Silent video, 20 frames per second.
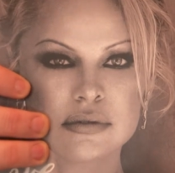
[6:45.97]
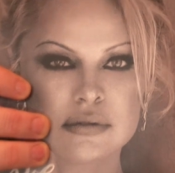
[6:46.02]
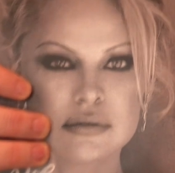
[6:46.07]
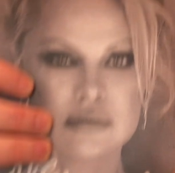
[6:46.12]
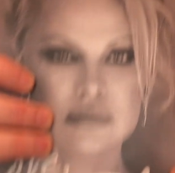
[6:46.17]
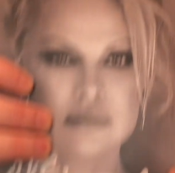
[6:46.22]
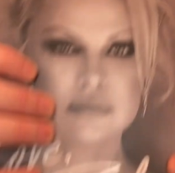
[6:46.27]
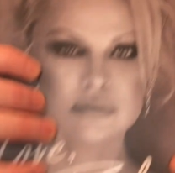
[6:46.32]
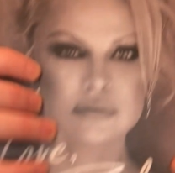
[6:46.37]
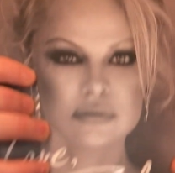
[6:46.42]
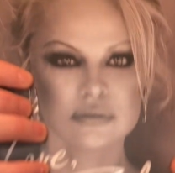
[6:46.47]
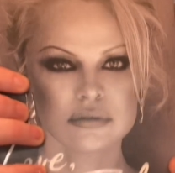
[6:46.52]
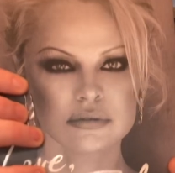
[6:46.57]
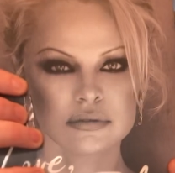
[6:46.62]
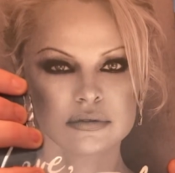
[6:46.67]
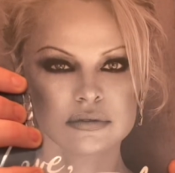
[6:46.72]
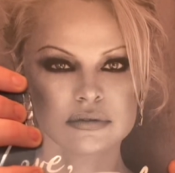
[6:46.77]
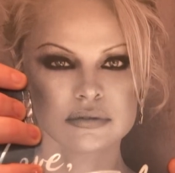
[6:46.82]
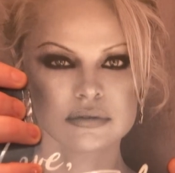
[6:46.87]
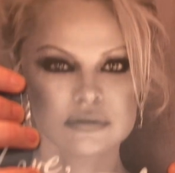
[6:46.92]
Too
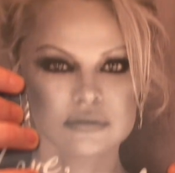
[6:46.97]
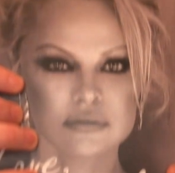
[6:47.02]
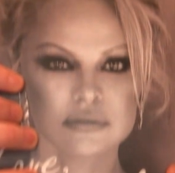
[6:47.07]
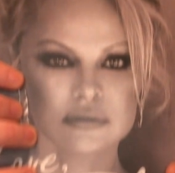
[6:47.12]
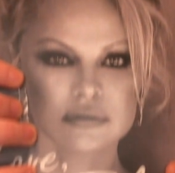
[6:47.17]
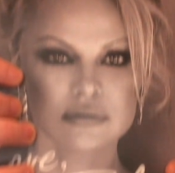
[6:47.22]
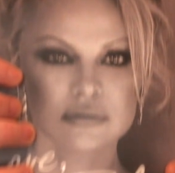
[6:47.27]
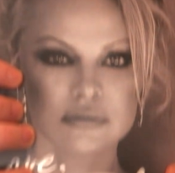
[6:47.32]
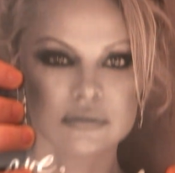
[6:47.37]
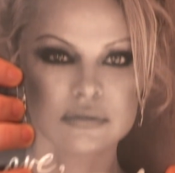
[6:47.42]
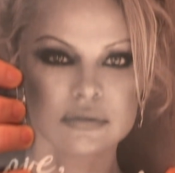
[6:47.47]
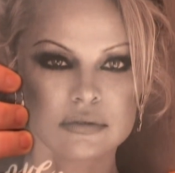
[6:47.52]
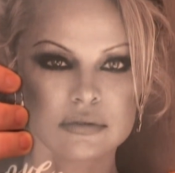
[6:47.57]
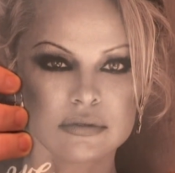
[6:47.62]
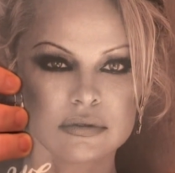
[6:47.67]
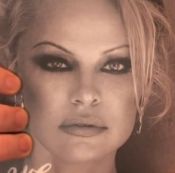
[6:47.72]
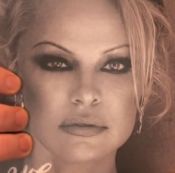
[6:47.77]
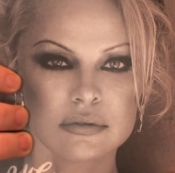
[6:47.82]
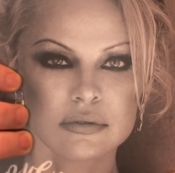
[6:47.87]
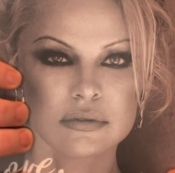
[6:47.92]
perfect to do that
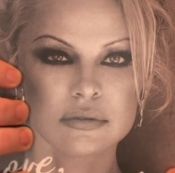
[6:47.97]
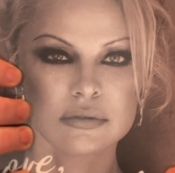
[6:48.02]
with.